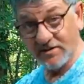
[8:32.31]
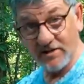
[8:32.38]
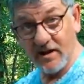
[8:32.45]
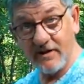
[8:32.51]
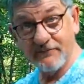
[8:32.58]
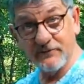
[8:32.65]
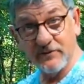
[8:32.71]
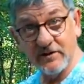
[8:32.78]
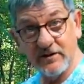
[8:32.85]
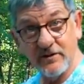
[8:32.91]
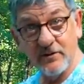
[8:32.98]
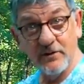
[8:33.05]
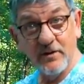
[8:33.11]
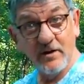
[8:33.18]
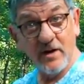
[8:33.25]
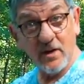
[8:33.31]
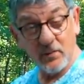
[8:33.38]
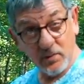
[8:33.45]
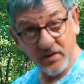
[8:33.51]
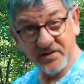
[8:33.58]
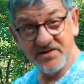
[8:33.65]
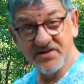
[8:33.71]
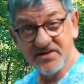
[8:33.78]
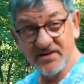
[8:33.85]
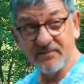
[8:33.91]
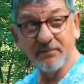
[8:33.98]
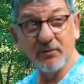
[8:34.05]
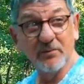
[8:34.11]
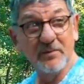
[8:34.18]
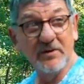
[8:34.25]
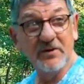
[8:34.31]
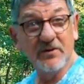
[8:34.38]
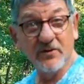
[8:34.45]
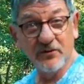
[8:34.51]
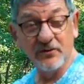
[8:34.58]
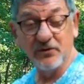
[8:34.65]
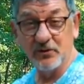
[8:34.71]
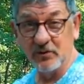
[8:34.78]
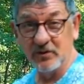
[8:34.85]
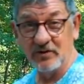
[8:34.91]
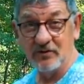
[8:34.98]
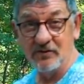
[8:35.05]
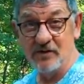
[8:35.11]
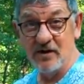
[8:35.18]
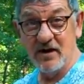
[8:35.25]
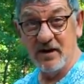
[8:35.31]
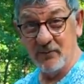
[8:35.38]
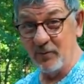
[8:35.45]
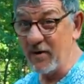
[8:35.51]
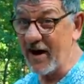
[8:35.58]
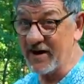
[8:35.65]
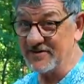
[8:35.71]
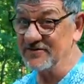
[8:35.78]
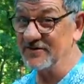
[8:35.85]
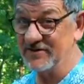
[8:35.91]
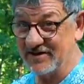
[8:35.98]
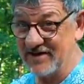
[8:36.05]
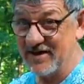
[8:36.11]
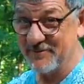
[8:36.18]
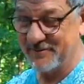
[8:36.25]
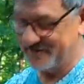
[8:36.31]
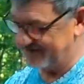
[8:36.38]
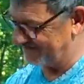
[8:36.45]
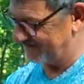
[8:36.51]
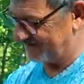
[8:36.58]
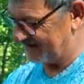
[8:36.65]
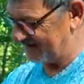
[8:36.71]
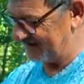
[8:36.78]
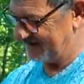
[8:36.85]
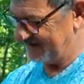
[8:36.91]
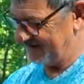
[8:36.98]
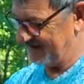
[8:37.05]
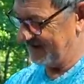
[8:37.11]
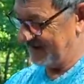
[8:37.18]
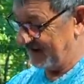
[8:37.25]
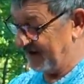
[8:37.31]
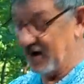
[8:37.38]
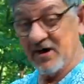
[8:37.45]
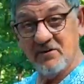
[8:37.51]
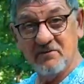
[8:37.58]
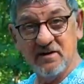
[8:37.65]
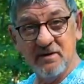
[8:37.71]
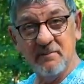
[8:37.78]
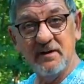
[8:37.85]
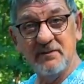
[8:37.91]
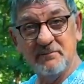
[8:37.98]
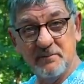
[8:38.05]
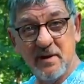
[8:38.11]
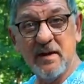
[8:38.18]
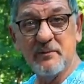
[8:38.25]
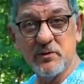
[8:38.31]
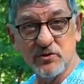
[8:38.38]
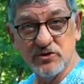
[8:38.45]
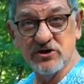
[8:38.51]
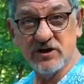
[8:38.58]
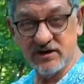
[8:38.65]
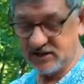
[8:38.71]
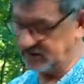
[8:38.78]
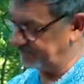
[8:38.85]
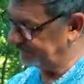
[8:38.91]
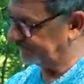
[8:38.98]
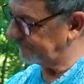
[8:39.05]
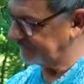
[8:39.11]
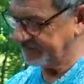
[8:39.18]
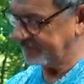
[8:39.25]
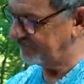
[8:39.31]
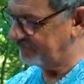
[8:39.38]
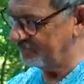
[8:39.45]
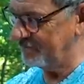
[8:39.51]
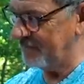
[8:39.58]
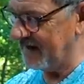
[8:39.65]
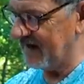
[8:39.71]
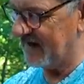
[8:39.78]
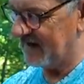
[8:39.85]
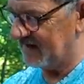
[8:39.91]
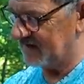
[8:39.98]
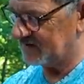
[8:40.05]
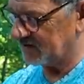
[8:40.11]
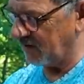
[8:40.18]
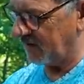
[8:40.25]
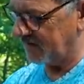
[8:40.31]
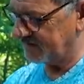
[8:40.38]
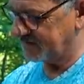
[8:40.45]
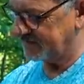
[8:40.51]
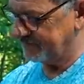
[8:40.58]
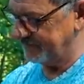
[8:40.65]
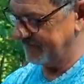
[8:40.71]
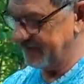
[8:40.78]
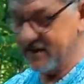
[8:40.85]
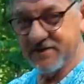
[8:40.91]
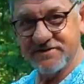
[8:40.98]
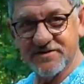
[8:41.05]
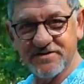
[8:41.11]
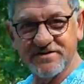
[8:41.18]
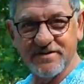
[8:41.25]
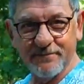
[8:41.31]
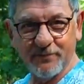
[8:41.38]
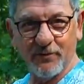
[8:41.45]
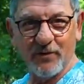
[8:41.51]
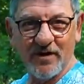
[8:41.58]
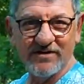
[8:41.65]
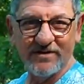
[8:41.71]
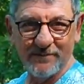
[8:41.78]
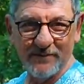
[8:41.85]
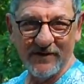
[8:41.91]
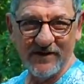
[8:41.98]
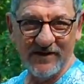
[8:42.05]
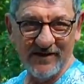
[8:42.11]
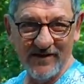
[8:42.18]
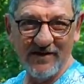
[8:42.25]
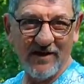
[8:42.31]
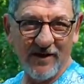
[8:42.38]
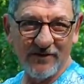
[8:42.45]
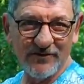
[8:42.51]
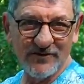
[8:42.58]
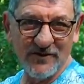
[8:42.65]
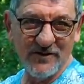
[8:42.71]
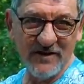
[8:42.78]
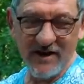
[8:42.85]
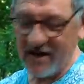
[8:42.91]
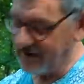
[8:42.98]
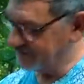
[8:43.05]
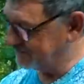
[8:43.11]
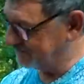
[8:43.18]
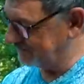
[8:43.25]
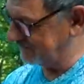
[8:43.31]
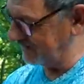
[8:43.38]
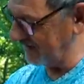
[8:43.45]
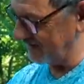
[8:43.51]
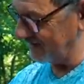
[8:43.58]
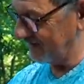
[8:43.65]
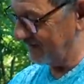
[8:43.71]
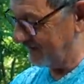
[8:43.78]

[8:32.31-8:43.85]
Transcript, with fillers: Tonight for dinner, a really simple meal on the griddle, and we're actually camping tonight. Lemon pepper chicken. Man, it's awesome. It's a simple recipe. I'll show you how to do that.